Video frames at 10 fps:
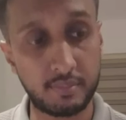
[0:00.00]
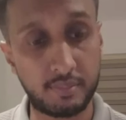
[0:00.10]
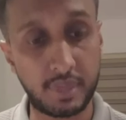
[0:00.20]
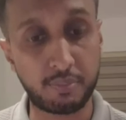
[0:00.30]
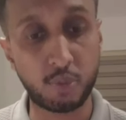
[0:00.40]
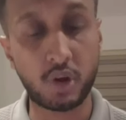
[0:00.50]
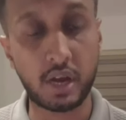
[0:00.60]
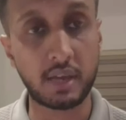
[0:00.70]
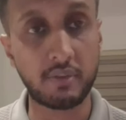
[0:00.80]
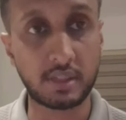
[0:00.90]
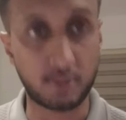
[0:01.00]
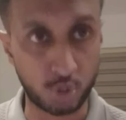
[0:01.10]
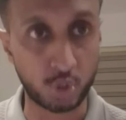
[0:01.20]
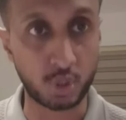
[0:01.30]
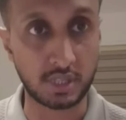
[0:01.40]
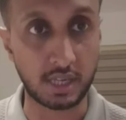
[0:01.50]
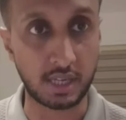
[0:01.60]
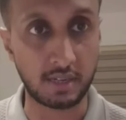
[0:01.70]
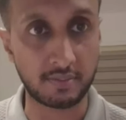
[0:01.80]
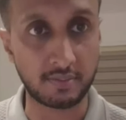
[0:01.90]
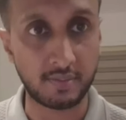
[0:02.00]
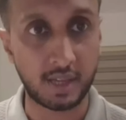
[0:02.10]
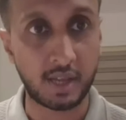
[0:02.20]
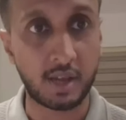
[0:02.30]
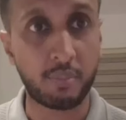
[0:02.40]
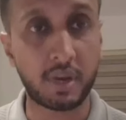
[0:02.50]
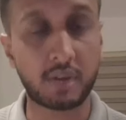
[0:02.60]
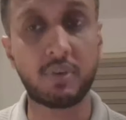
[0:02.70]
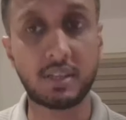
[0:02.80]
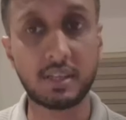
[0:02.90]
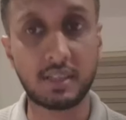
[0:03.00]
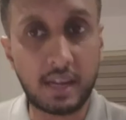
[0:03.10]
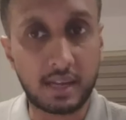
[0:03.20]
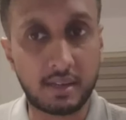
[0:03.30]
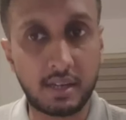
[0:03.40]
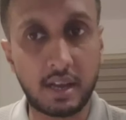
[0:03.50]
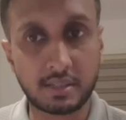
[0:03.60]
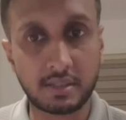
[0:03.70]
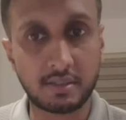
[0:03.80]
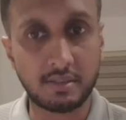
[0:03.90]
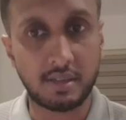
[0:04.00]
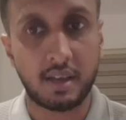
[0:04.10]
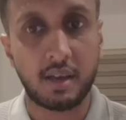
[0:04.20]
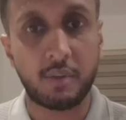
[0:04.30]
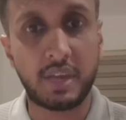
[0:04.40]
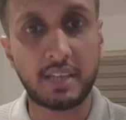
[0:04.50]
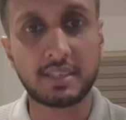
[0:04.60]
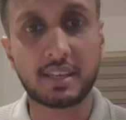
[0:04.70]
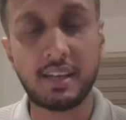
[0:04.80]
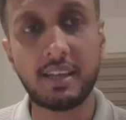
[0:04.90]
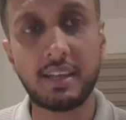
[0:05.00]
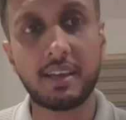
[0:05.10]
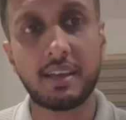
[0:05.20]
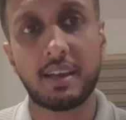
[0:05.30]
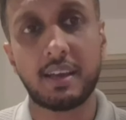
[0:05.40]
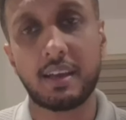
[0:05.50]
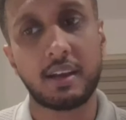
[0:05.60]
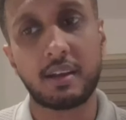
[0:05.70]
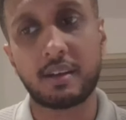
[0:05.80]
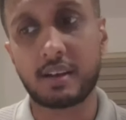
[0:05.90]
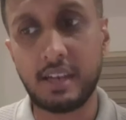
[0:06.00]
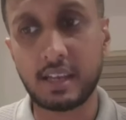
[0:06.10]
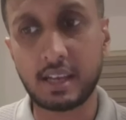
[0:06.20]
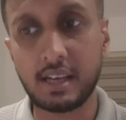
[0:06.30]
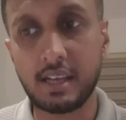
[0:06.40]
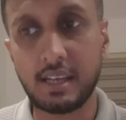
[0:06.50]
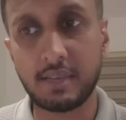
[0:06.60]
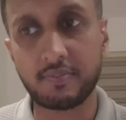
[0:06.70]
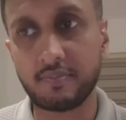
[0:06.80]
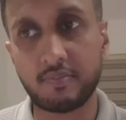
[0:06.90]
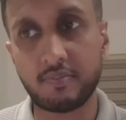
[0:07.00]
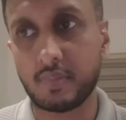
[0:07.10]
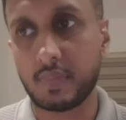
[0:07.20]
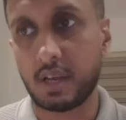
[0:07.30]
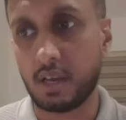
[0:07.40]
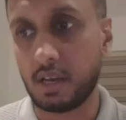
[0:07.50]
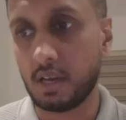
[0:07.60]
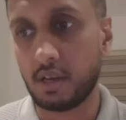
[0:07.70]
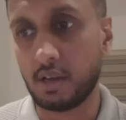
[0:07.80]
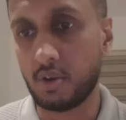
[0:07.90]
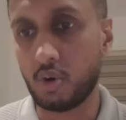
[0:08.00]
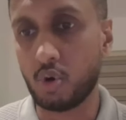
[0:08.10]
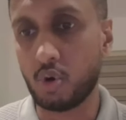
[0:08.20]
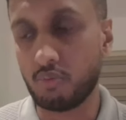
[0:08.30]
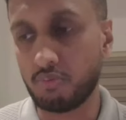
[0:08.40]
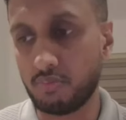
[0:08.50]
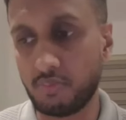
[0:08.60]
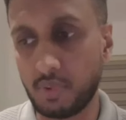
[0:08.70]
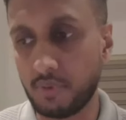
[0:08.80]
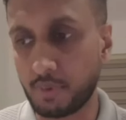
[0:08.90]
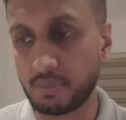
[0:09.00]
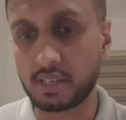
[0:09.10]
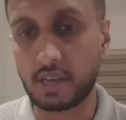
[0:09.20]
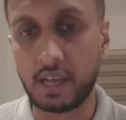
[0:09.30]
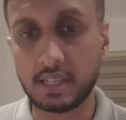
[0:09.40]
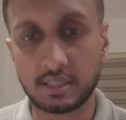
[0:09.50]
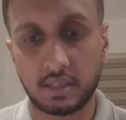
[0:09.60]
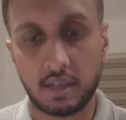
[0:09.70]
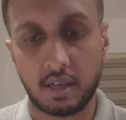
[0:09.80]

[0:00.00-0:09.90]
bit more higher with rosuvastatin. But whether that reduction basically clinically uh, or from the trials,